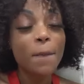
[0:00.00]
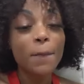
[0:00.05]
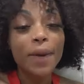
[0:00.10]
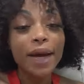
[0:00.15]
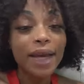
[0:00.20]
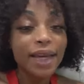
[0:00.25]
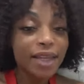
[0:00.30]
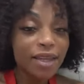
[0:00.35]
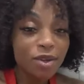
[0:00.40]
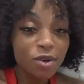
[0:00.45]

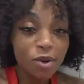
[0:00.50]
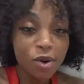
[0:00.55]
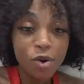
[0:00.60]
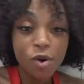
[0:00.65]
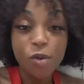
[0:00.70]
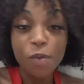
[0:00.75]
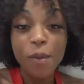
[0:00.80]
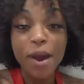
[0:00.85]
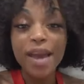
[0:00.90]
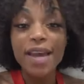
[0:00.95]
my
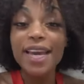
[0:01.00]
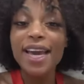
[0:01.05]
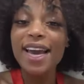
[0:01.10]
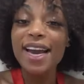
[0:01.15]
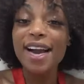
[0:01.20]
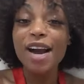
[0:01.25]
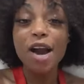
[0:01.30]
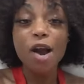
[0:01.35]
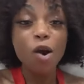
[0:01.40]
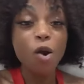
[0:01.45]
my
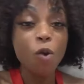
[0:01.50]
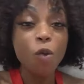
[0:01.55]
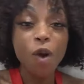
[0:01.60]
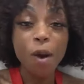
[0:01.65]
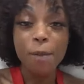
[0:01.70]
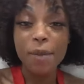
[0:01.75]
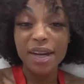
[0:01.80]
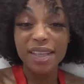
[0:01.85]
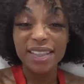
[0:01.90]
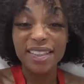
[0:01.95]
hand oh
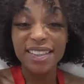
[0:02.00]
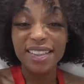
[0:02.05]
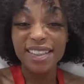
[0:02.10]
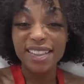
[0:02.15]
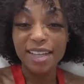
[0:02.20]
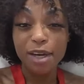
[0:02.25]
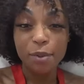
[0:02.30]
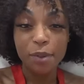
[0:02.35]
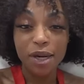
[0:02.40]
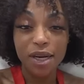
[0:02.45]
wa my
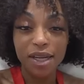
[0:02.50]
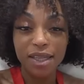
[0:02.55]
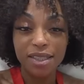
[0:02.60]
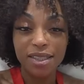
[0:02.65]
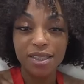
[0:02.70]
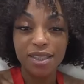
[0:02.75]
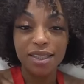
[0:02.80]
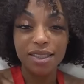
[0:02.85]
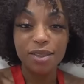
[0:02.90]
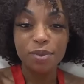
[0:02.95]
hand na wana
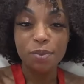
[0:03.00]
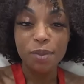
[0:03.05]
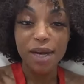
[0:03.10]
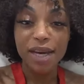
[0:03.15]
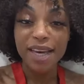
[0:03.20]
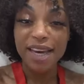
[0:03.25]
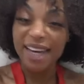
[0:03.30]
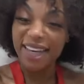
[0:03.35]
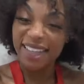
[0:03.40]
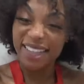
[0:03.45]
stand
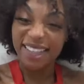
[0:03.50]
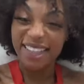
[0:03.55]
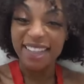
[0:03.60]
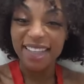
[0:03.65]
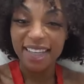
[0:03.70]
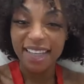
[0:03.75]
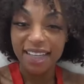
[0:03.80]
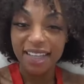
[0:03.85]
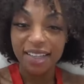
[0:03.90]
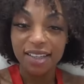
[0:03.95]
my
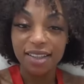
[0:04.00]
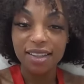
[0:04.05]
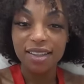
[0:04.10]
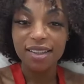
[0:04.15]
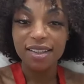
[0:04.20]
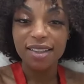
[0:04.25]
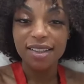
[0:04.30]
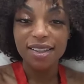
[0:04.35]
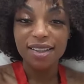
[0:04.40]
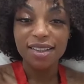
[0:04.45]
ahiele. i Have a
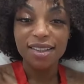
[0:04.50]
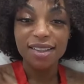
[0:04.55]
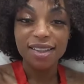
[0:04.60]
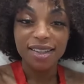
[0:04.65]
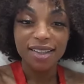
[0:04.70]
visitor